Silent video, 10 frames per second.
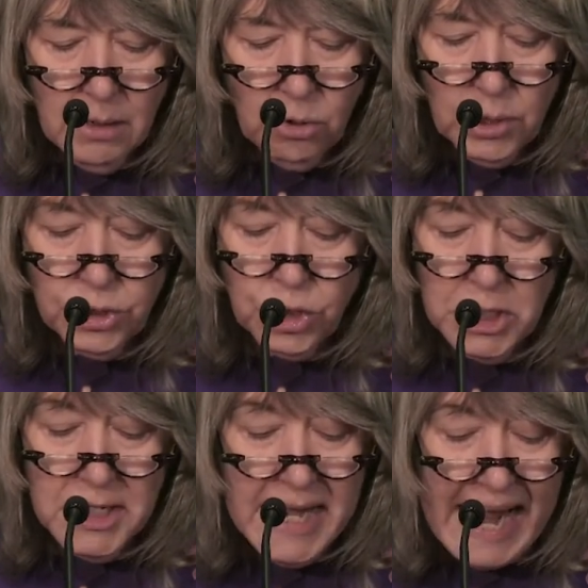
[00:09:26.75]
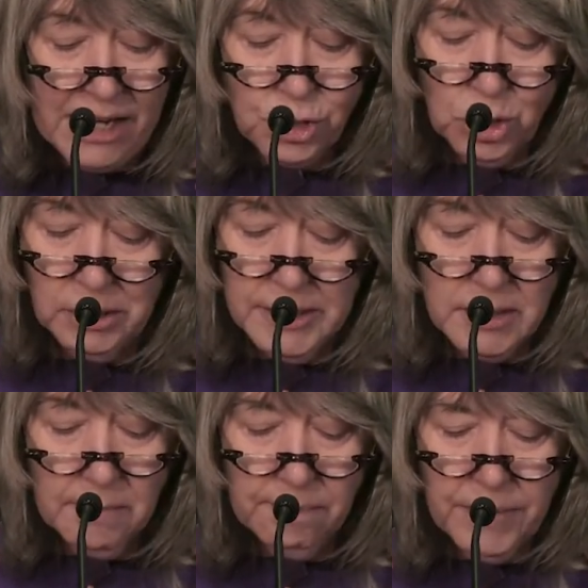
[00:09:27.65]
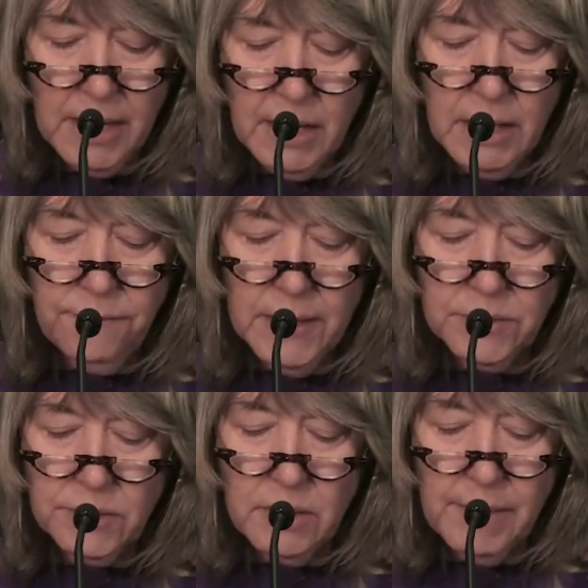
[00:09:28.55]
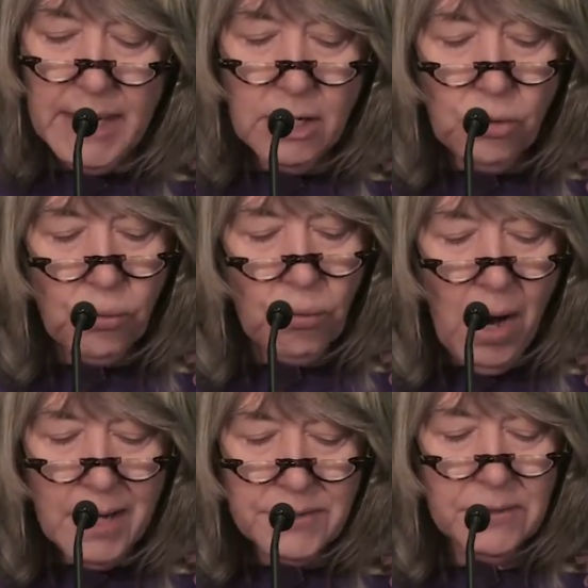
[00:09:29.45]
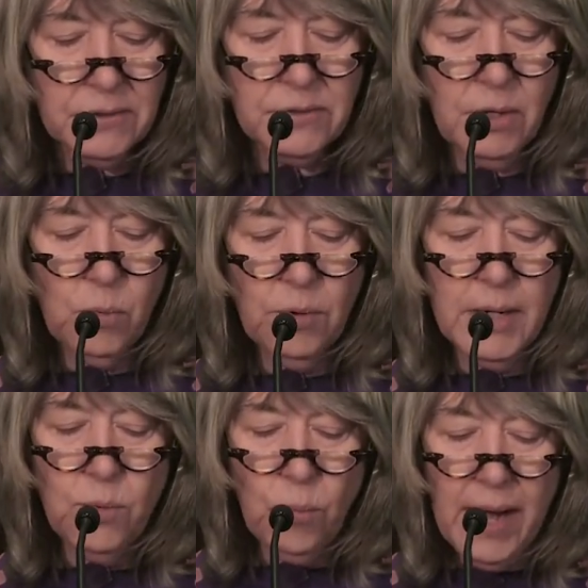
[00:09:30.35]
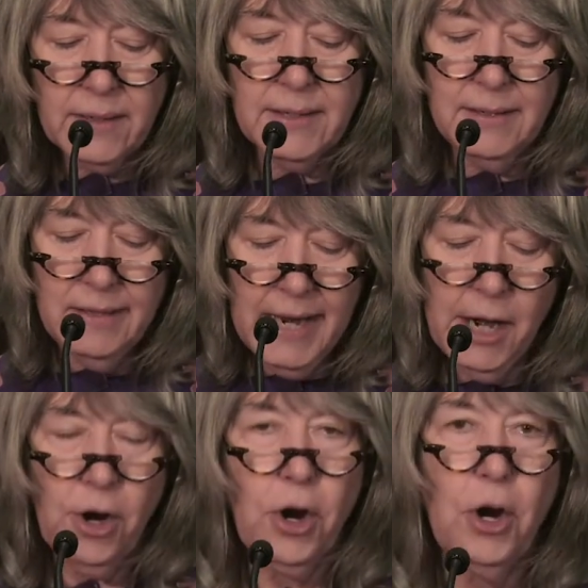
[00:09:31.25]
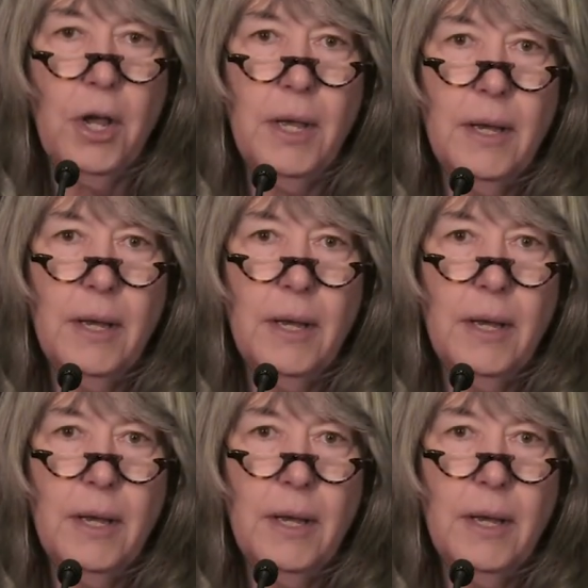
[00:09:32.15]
Christian nationalism evinced in the many crosses that were erected there